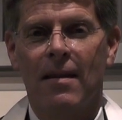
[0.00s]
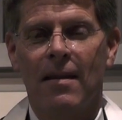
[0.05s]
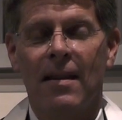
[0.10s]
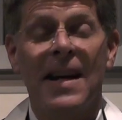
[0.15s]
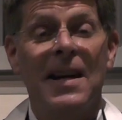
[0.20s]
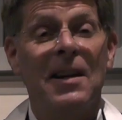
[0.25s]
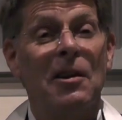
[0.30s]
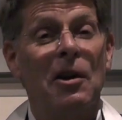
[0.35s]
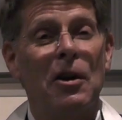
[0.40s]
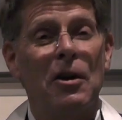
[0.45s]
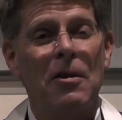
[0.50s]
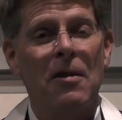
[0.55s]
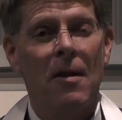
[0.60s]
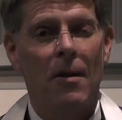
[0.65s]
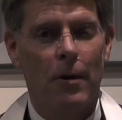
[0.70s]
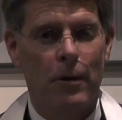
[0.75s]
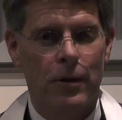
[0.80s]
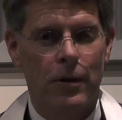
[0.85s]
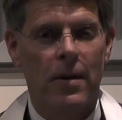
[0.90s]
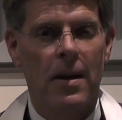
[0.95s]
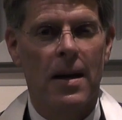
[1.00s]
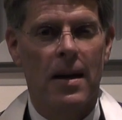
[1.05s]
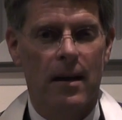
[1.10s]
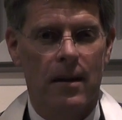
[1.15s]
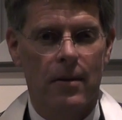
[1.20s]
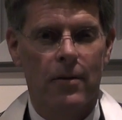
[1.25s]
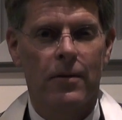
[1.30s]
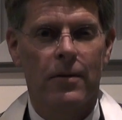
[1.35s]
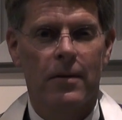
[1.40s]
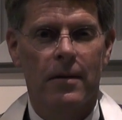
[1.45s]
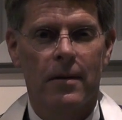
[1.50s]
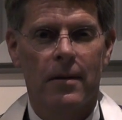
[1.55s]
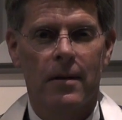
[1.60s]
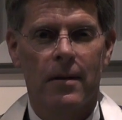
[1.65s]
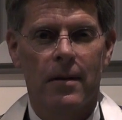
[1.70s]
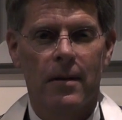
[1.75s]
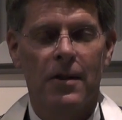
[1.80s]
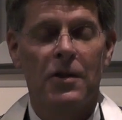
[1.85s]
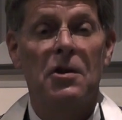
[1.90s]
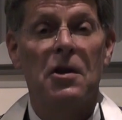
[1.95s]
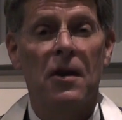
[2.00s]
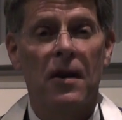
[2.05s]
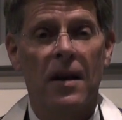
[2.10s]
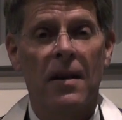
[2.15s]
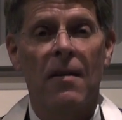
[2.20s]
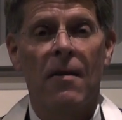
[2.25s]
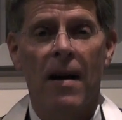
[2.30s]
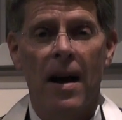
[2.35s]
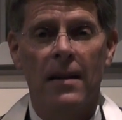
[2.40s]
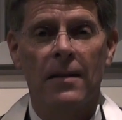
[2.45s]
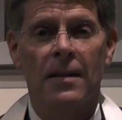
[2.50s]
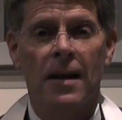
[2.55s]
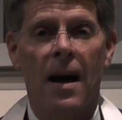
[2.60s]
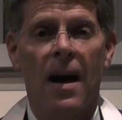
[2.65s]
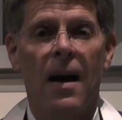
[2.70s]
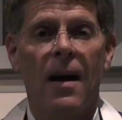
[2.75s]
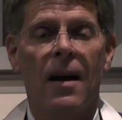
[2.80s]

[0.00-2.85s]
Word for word: They'd learn those things during their exile.